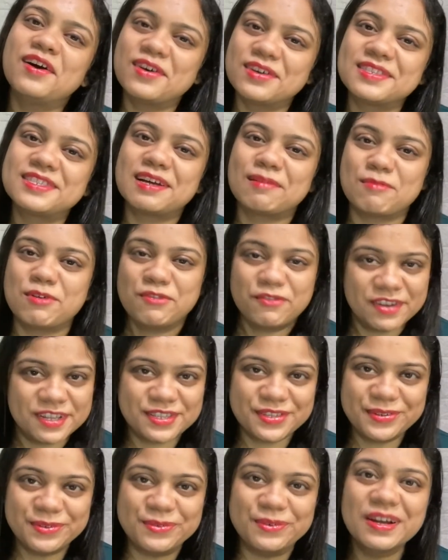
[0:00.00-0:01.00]
some of us
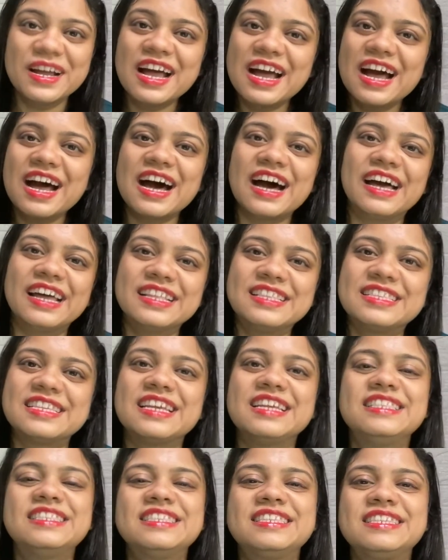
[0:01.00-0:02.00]
do,
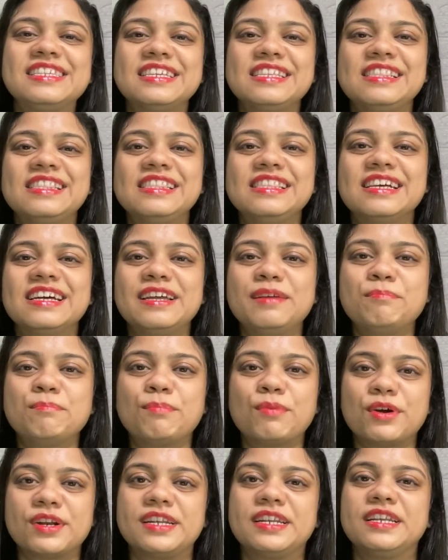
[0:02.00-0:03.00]
it's still
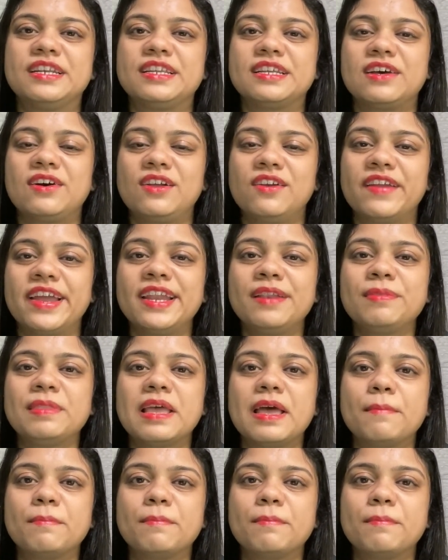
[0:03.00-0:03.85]
important, all right,